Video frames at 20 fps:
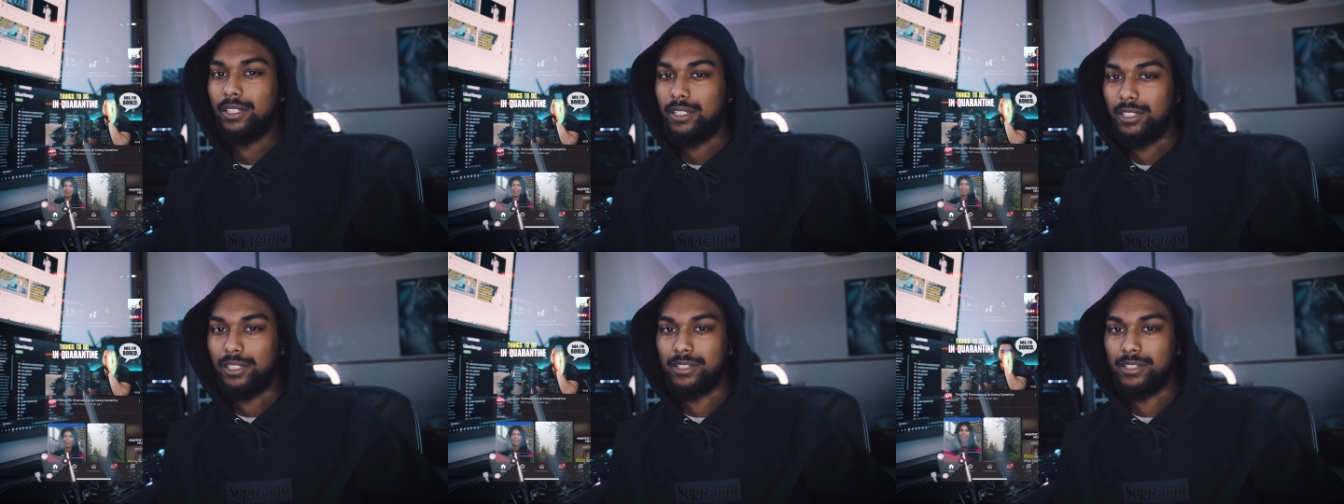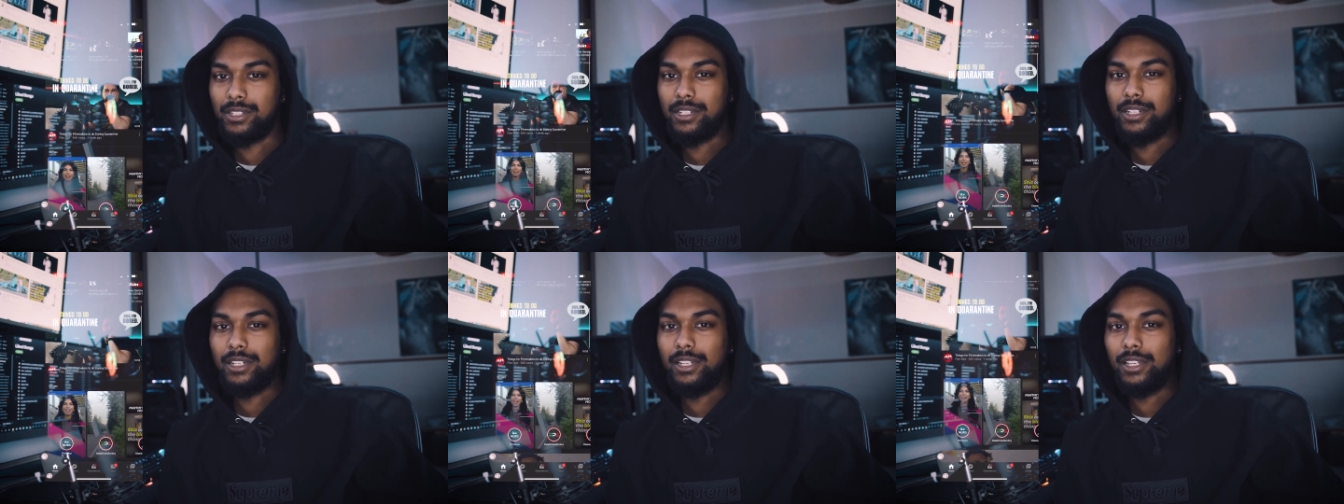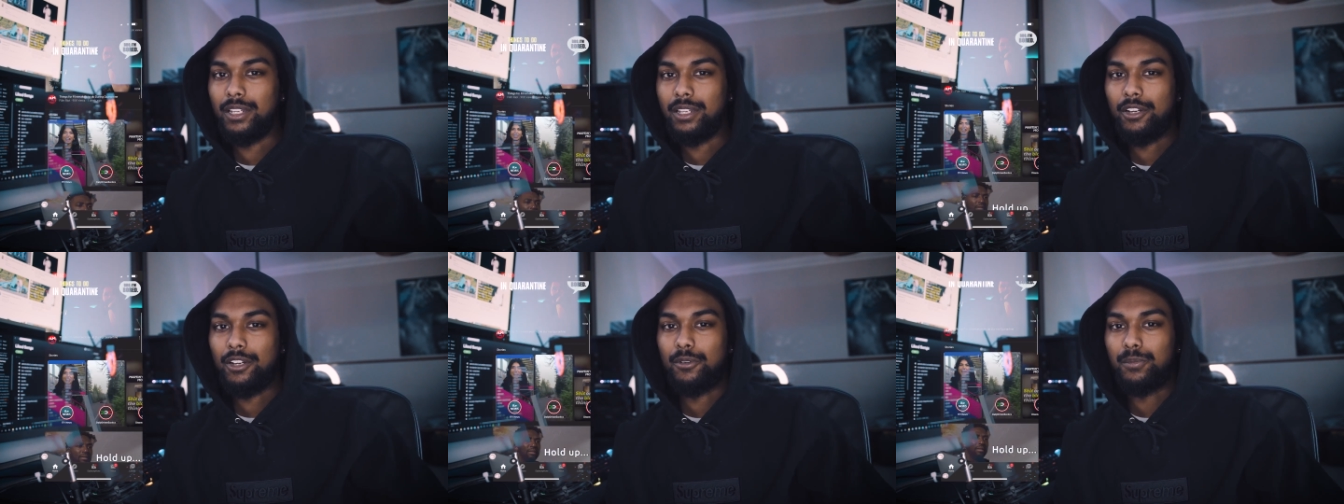It's going
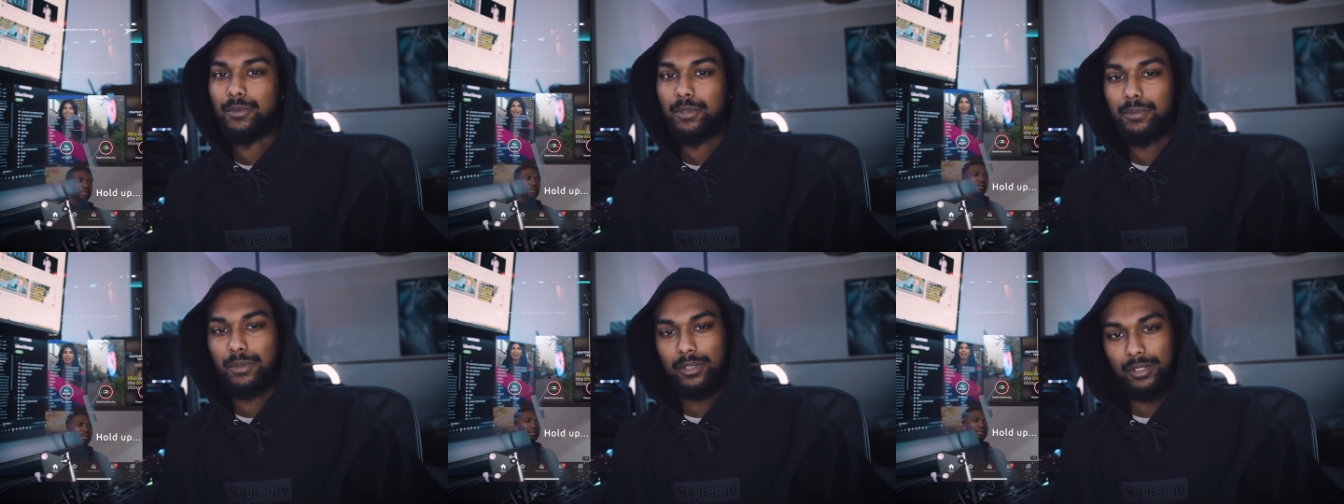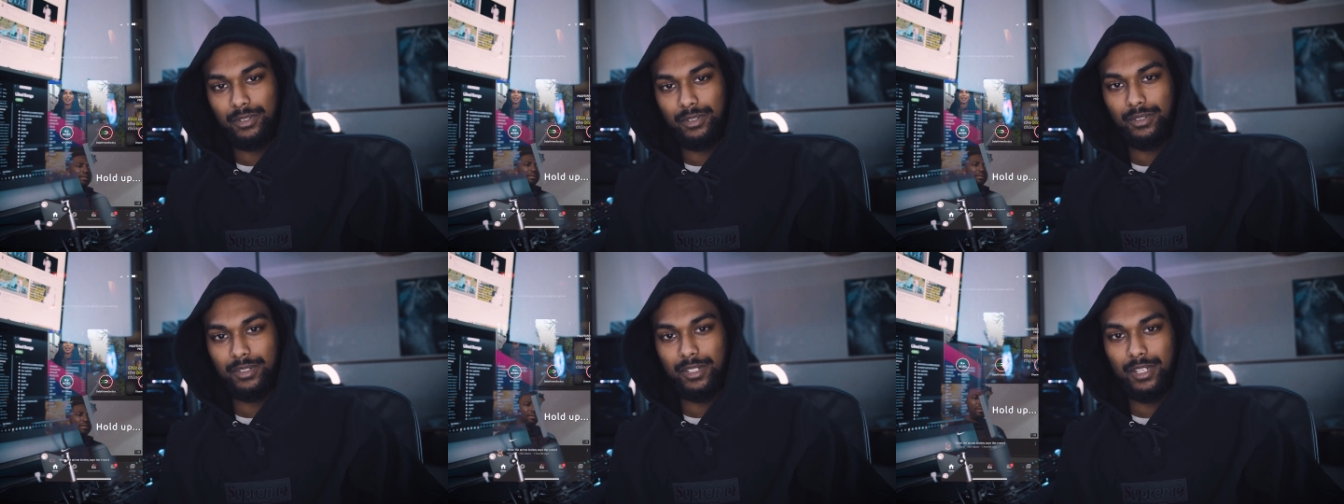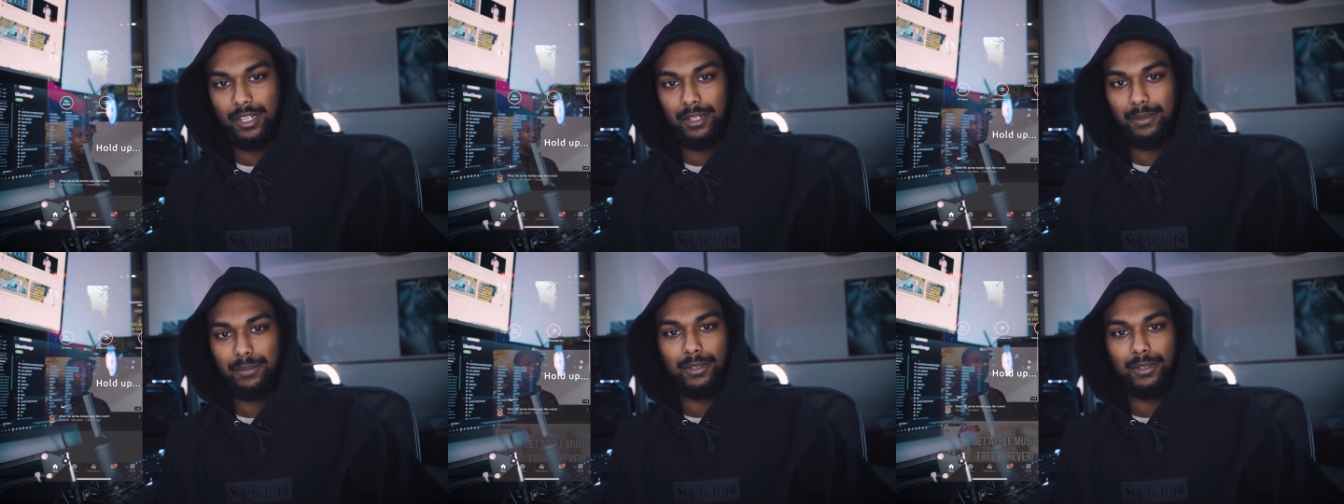to help you pass your
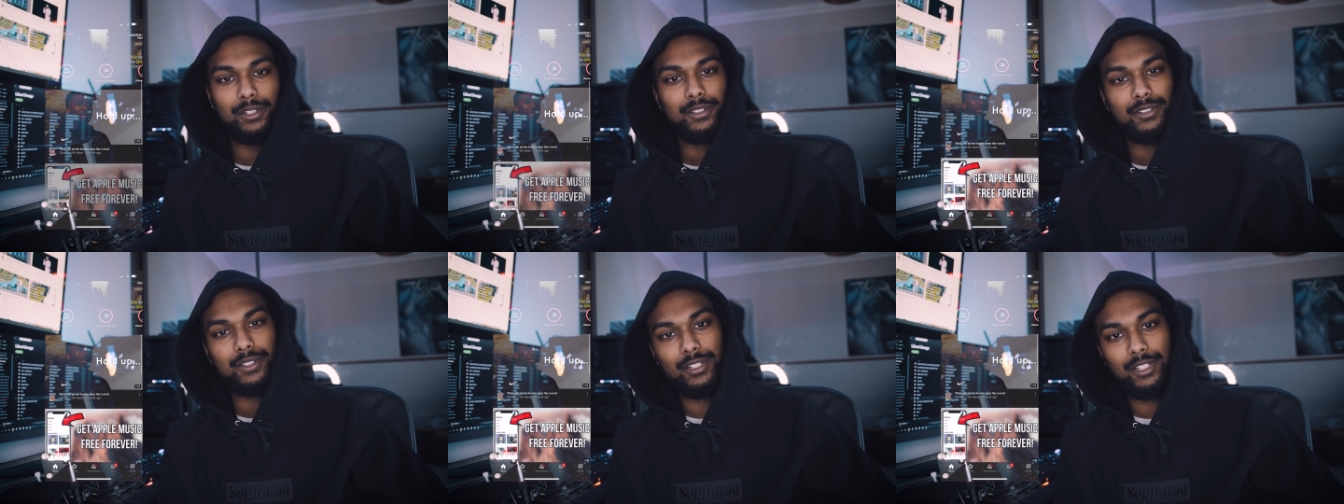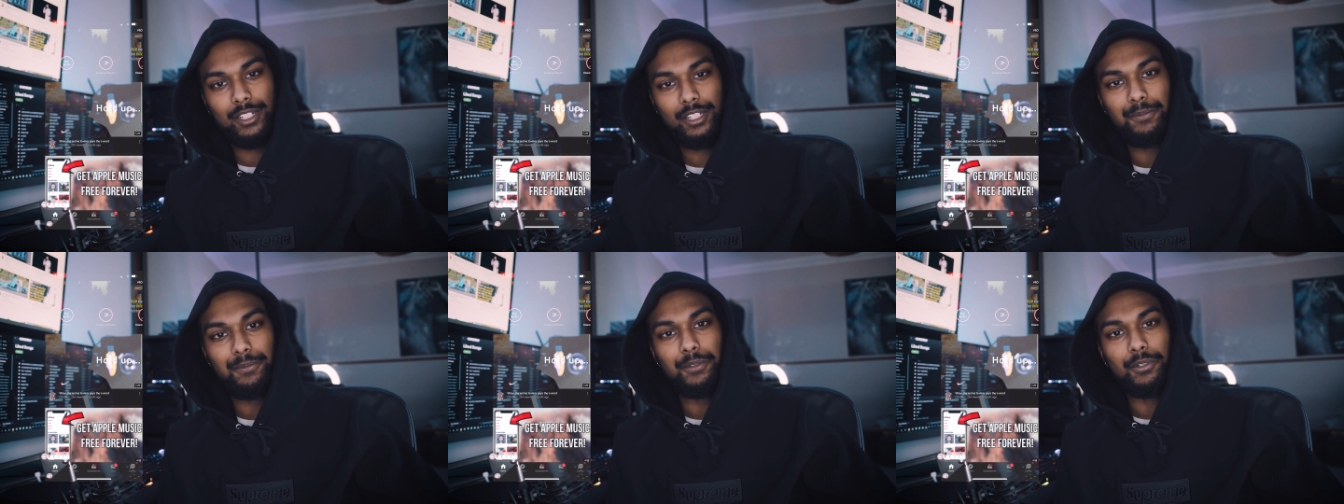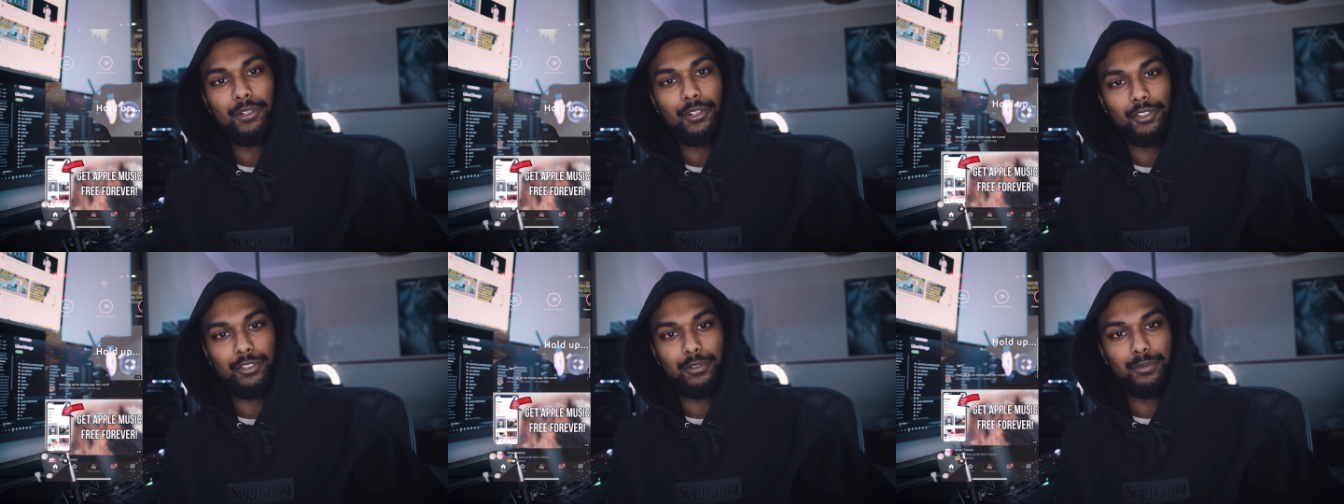time, and it's going to keep you
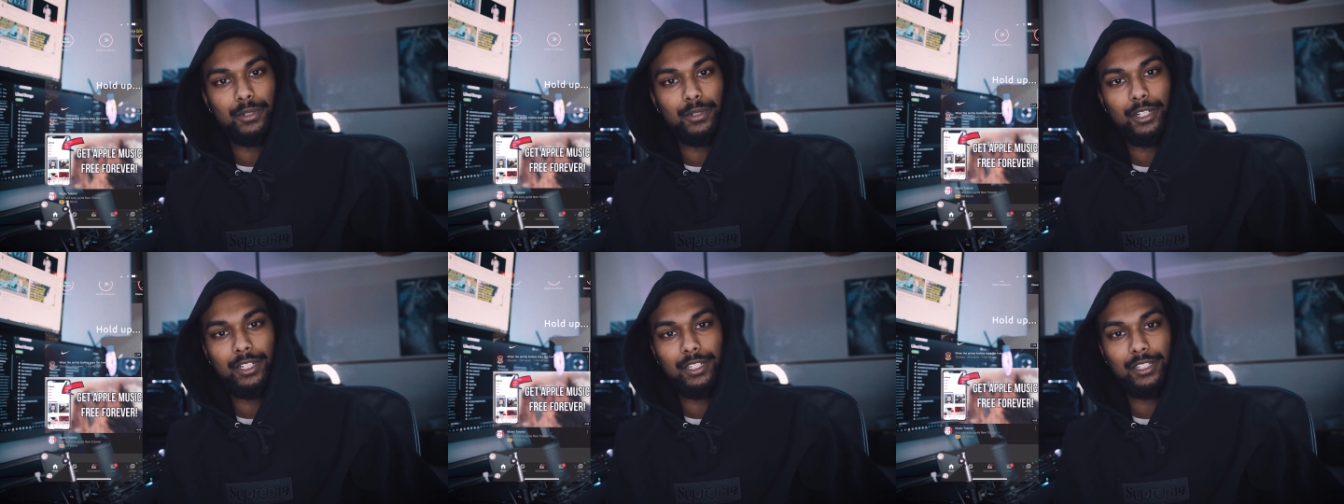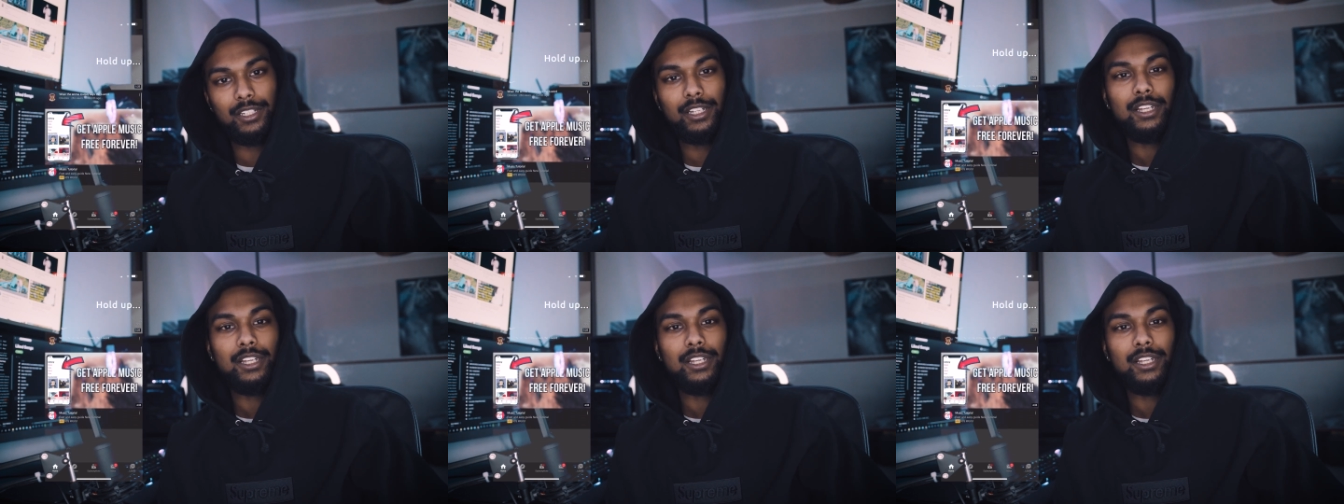occupied,